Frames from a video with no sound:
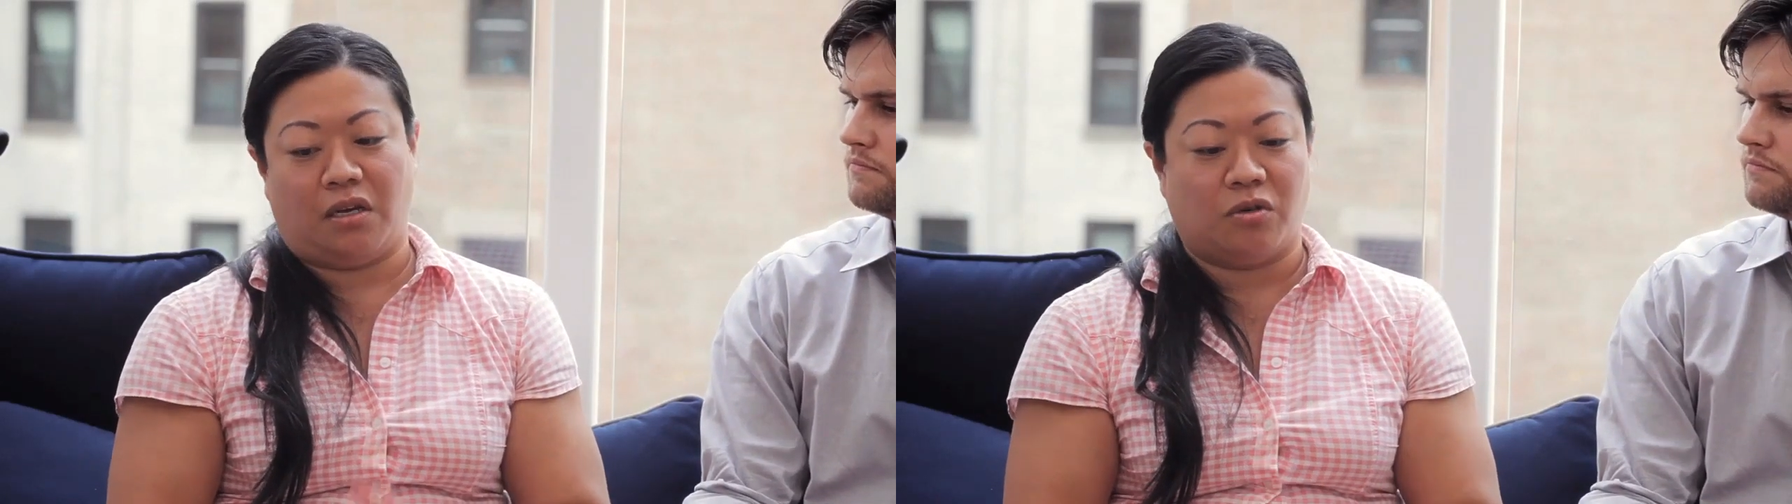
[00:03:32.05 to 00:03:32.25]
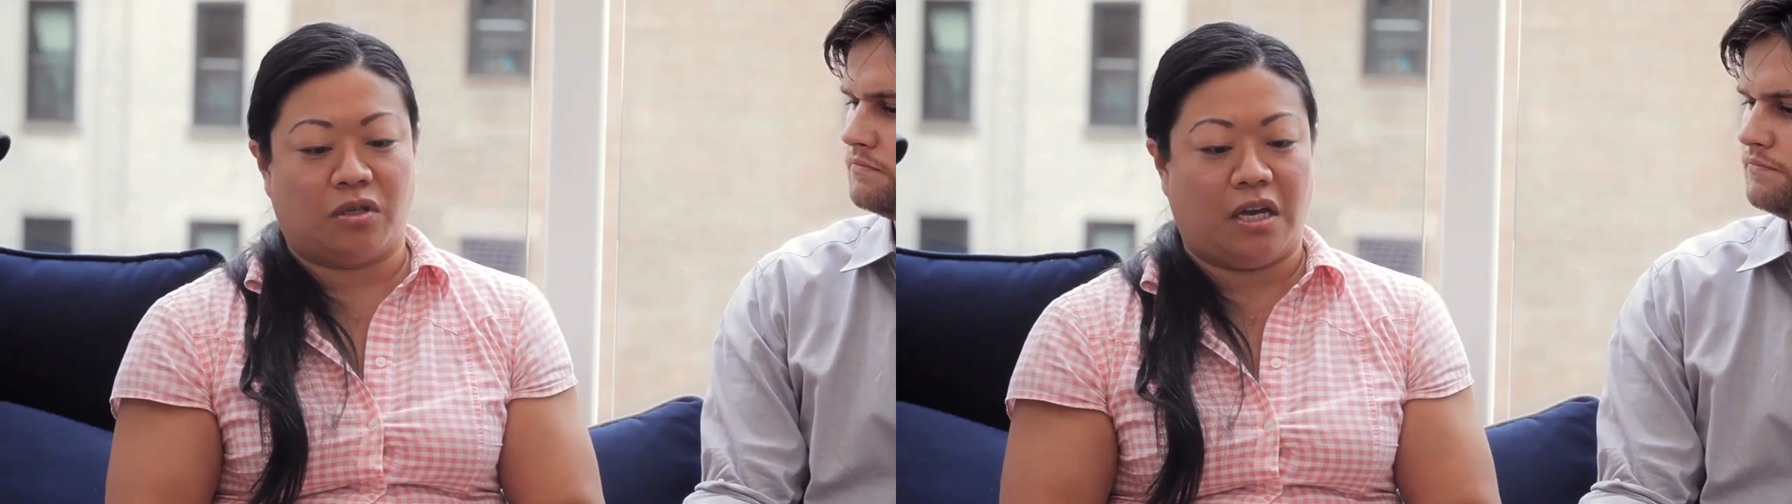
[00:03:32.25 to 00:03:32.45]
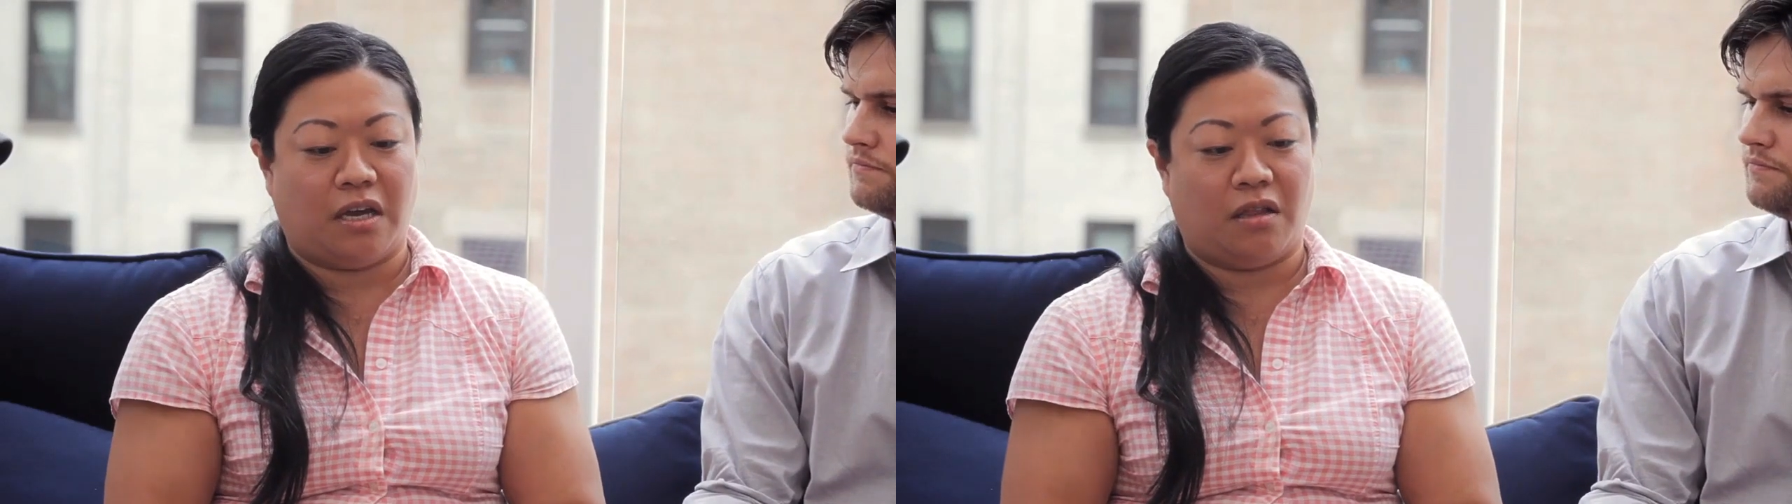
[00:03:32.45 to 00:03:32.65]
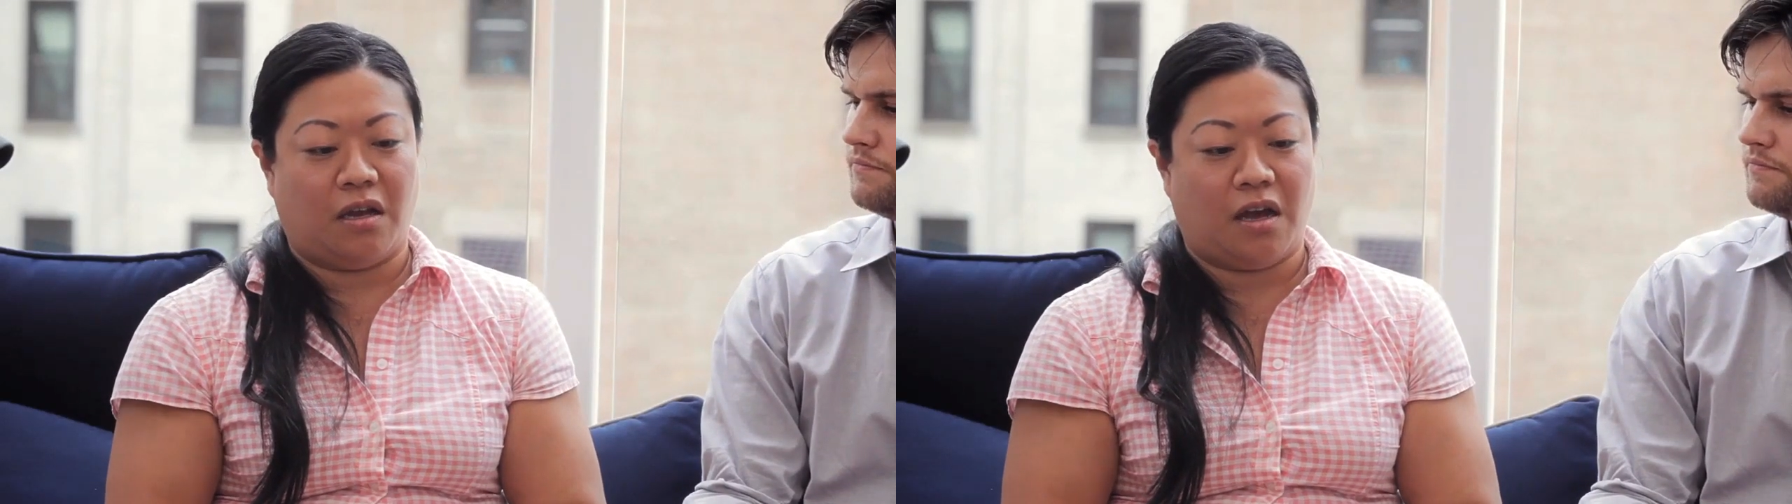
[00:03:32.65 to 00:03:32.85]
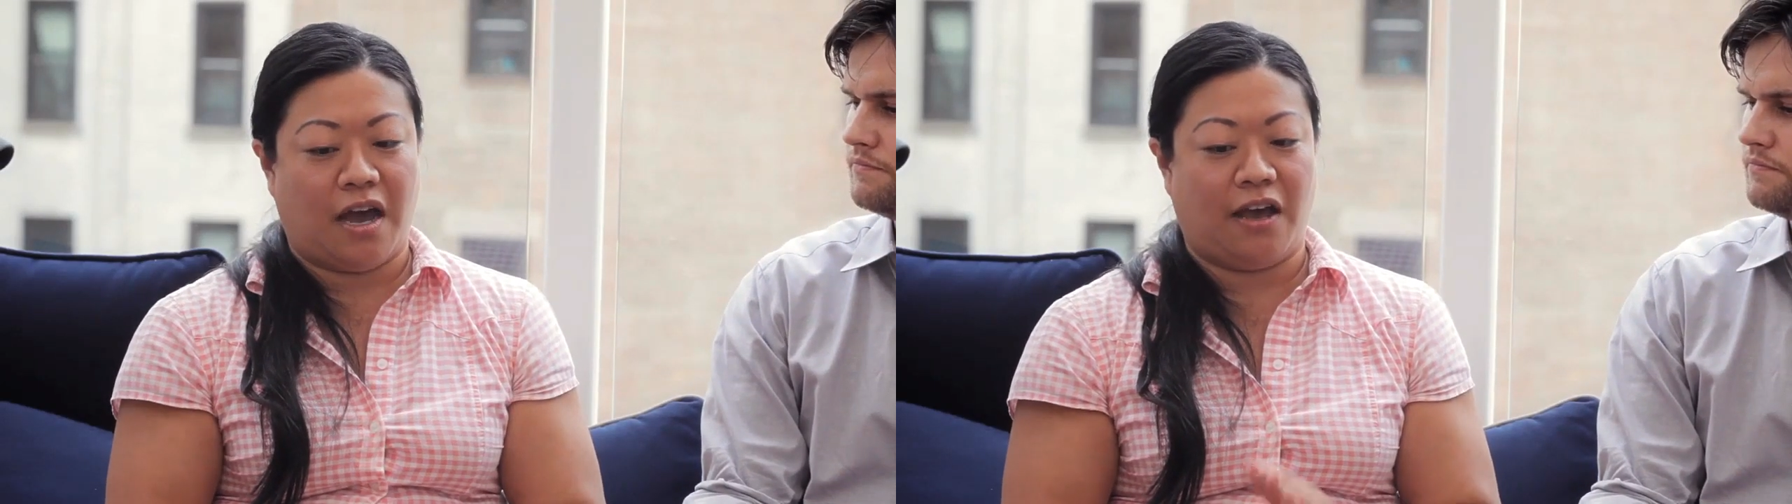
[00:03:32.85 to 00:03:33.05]
understand
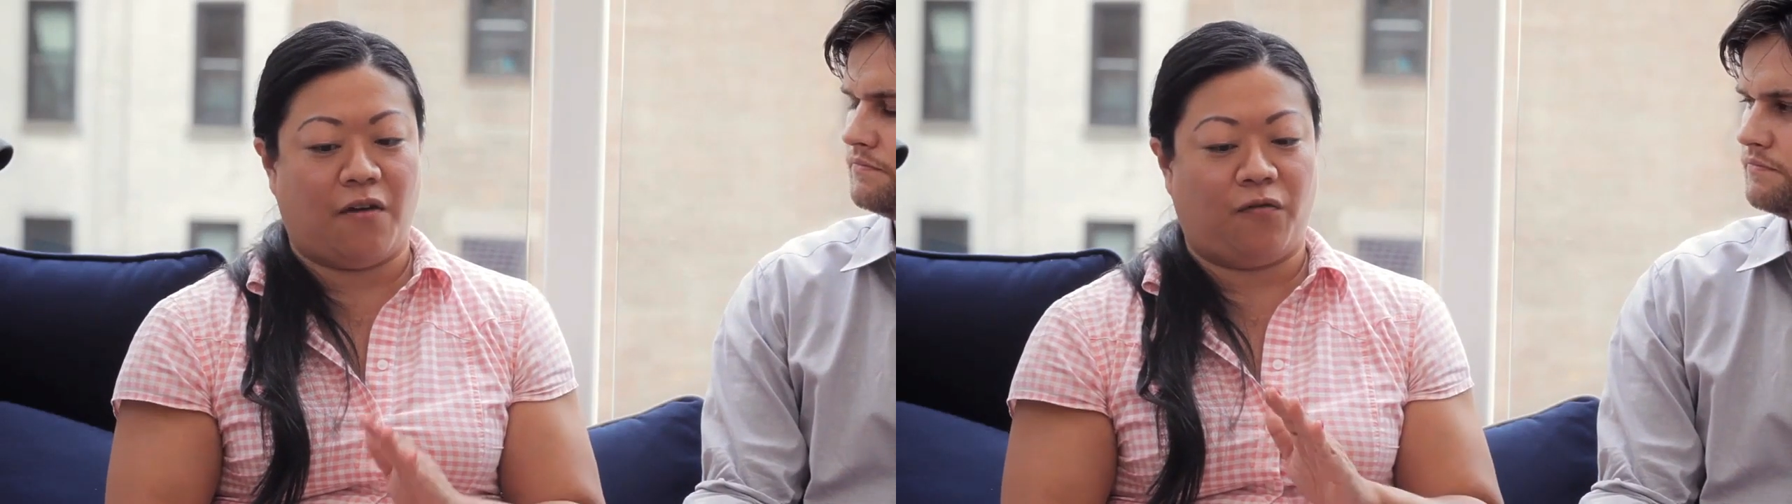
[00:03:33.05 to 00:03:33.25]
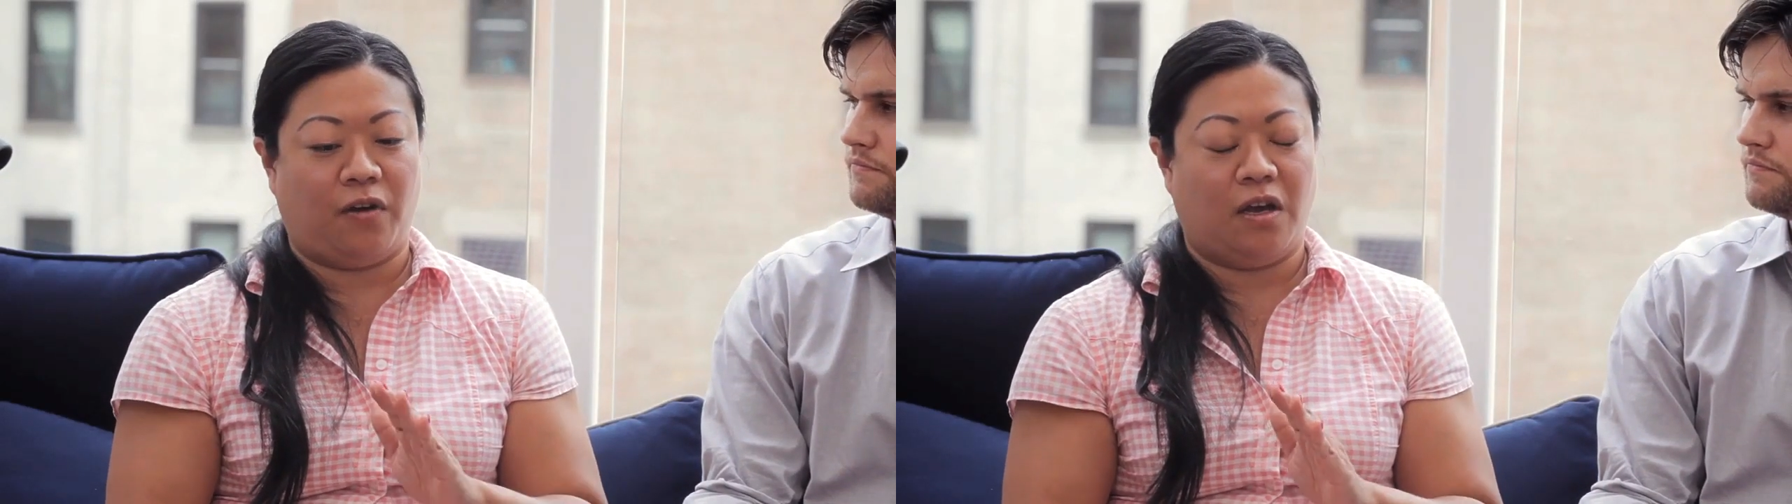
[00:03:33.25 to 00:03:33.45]
that I have